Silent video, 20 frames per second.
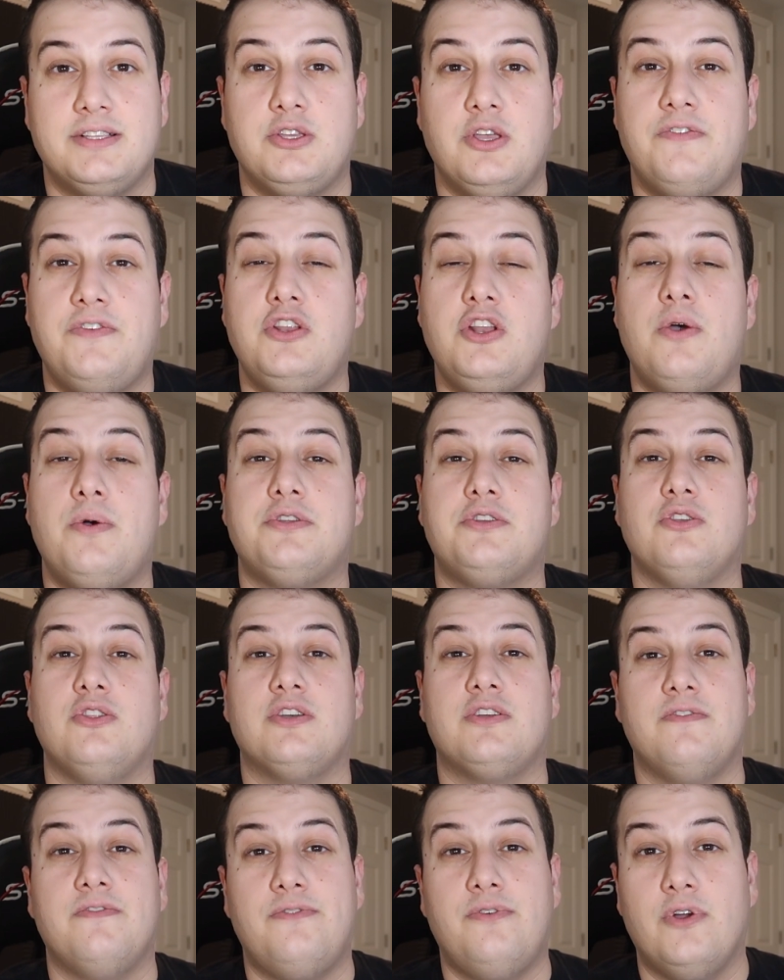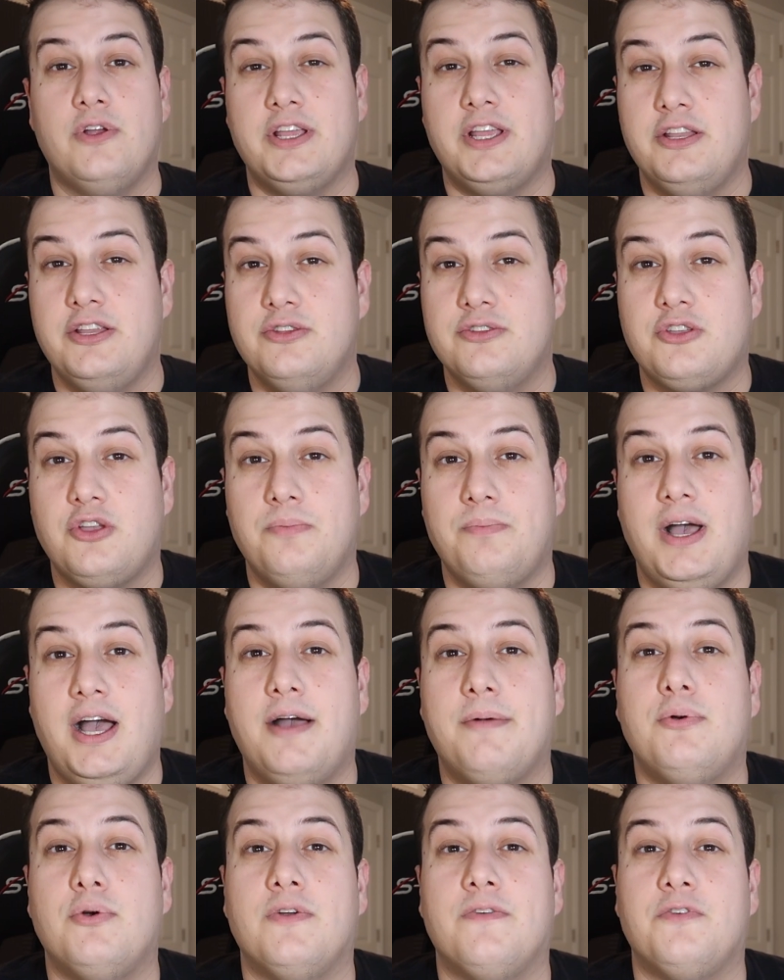So if you know what you're looking for, you can use code
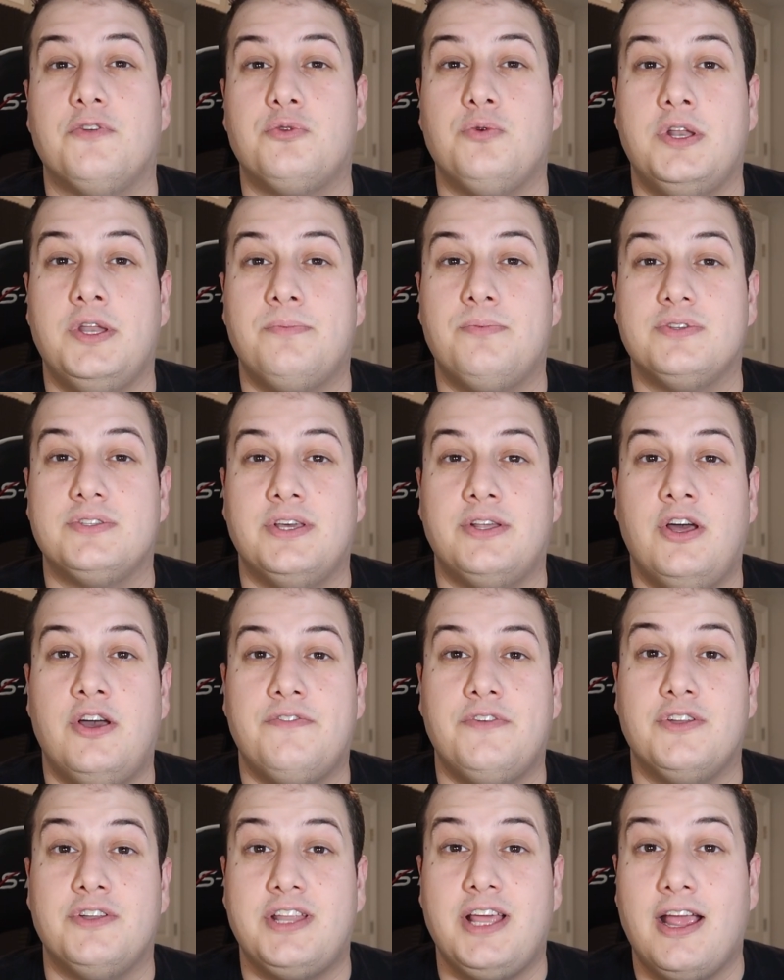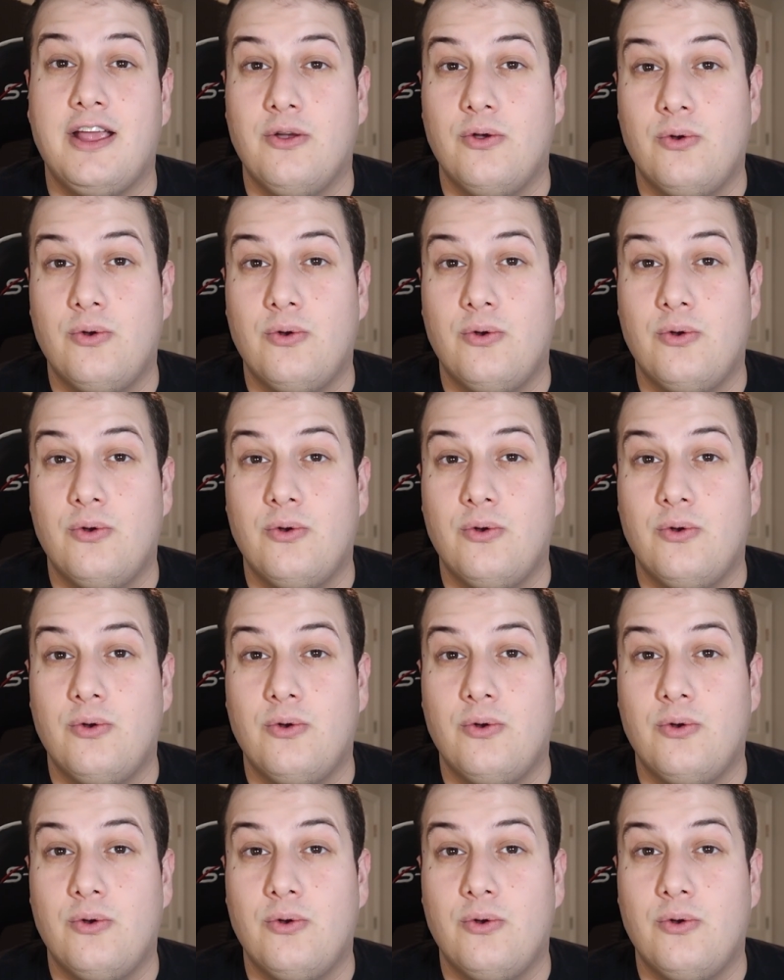Potporn for 20% off your entire